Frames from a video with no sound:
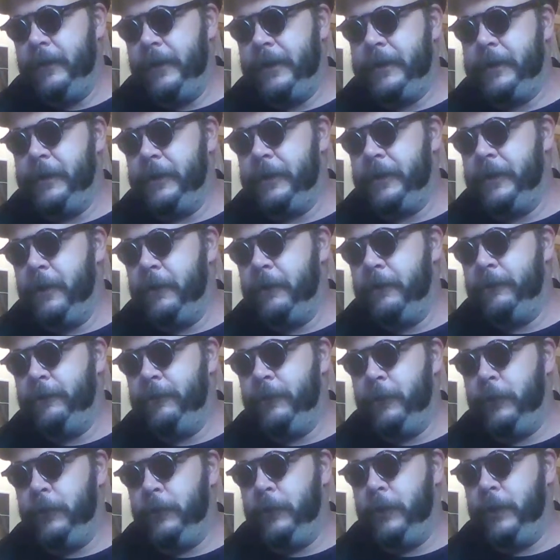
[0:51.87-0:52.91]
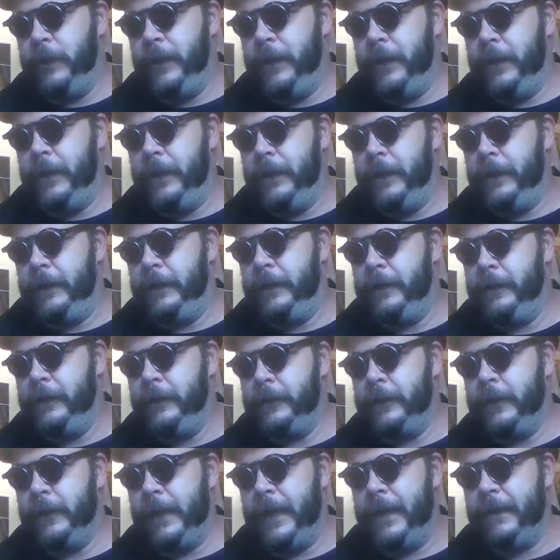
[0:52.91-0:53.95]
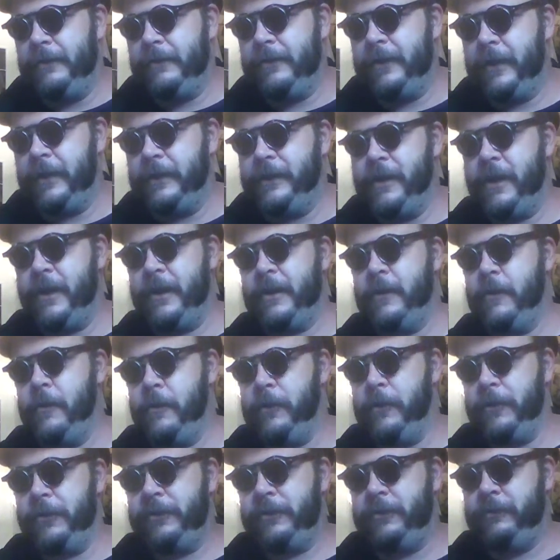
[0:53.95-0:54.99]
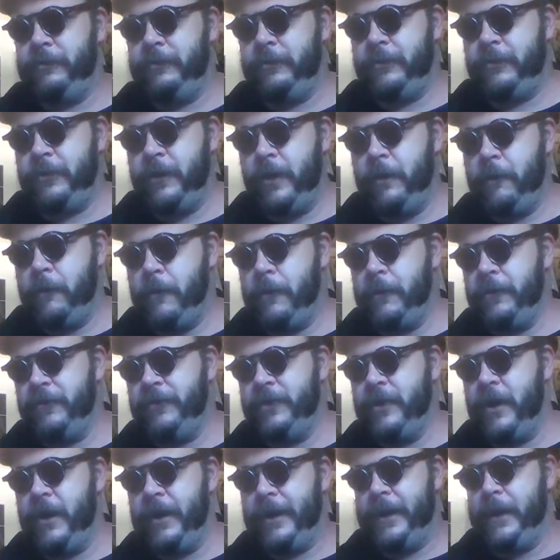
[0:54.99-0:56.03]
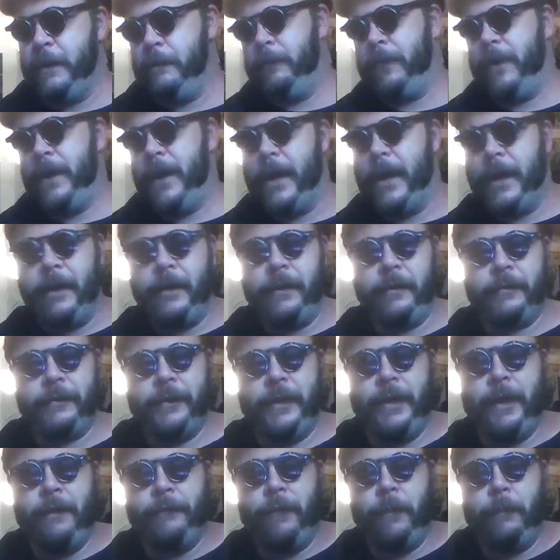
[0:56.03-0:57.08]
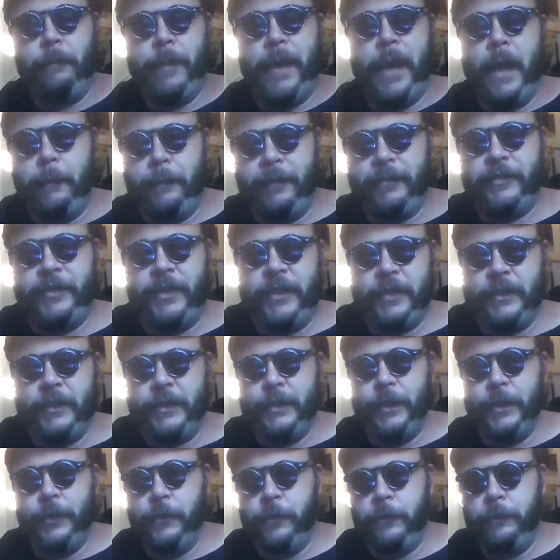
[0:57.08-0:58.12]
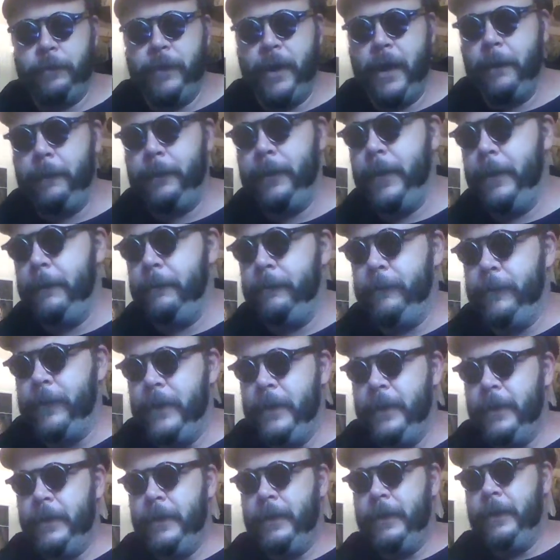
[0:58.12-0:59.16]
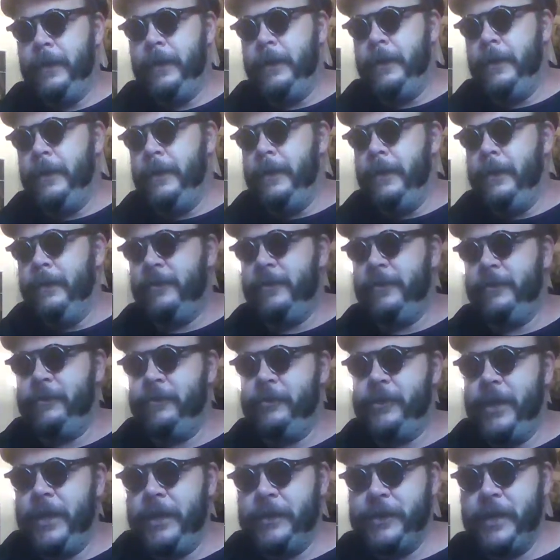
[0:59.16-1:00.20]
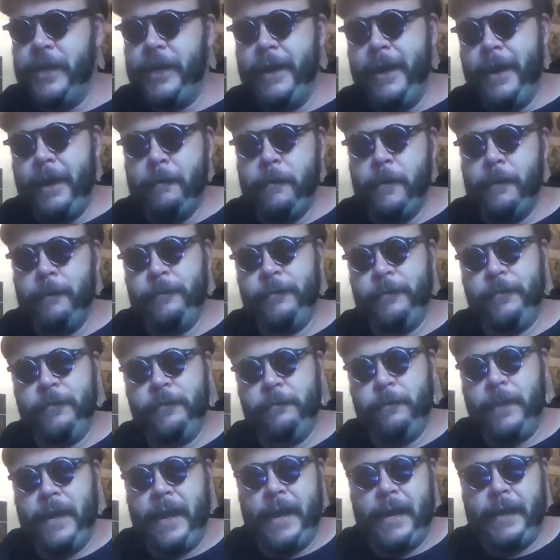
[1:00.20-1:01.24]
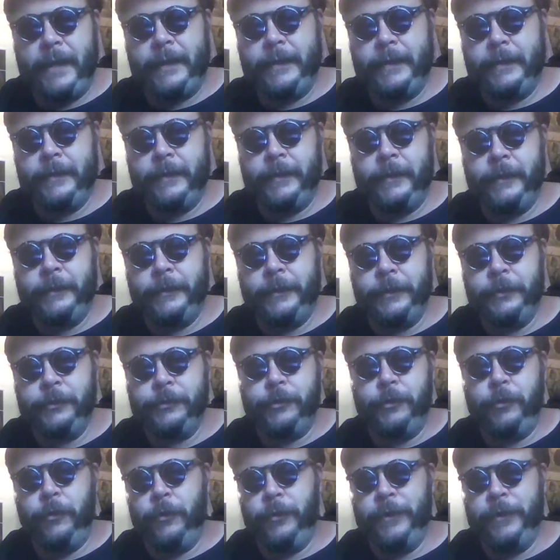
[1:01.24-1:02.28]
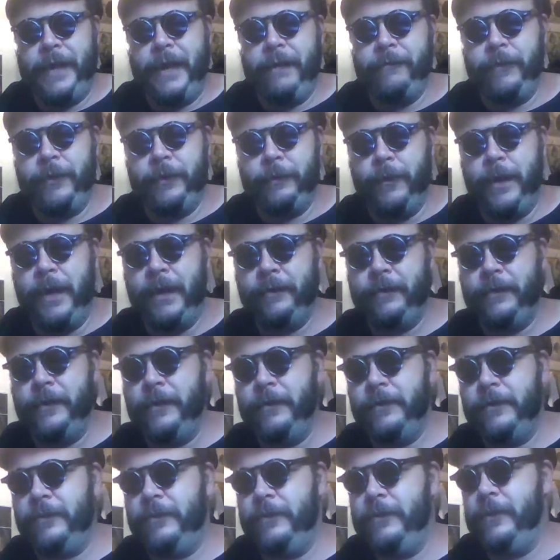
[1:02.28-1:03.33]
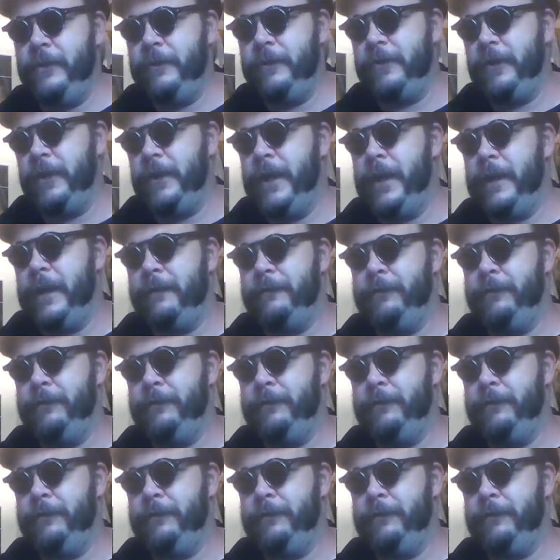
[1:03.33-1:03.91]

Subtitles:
they could go full classic Dark Horse Star Wars Dark Empire and have a Palpatine clone pop up. Since J.J. Abrams is back in control and having to write this, there's a lot